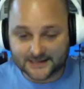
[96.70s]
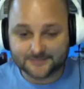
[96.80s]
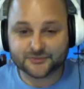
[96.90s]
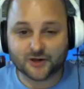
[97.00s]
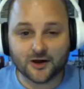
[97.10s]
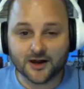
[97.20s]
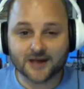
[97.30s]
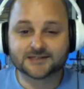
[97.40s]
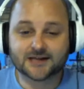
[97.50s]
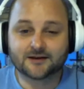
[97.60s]
sorry, I
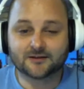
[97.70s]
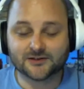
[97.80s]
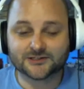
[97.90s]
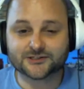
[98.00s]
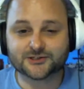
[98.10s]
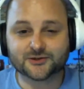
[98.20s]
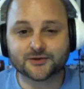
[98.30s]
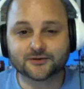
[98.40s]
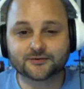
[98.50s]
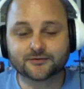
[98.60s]
just kind of lost control
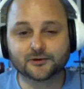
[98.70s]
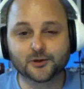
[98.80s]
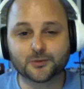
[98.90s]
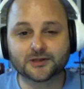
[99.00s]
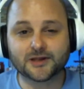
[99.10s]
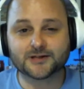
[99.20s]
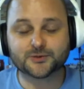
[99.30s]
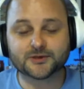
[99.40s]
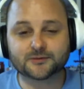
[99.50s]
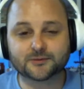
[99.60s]
there for a little bit last
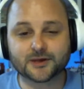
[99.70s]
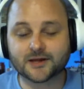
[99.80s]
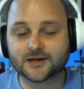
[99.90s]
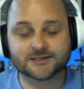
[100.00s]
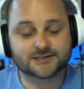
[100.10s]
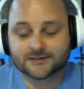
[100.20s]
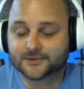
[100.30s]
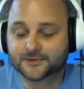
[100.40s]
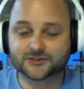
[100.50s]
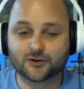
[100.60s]
week because, I
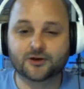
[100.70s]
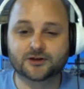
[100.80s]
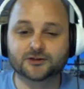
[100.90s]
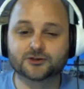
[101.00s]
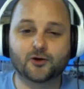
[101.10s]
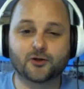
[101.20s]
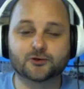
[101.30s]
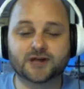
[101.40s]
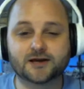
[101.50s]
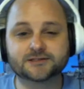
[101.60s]
mean, it's hard to control all
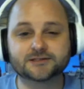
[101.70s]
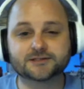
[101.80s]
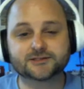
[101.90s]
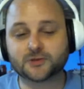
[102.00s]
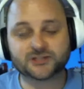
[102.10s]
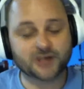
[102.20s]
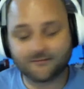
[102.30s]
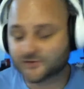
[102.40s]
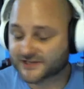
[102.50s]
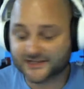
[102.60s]
those guys. So much
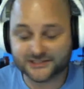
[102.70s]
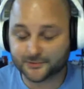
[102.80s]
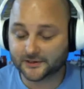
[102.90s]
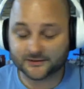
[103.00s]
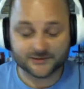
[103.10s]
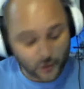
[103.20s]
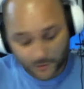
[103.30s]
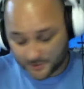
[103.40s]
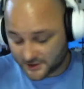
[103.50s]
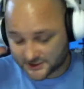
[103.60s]
conversation, man. So
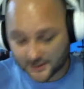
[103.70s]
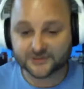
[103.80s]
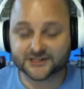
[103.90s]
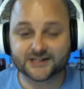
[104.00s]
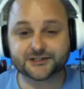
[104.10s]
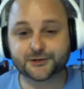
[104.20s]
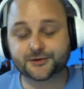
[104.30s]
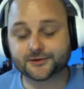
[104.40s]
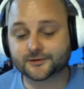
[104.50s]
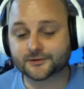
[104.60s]
much conversation going on.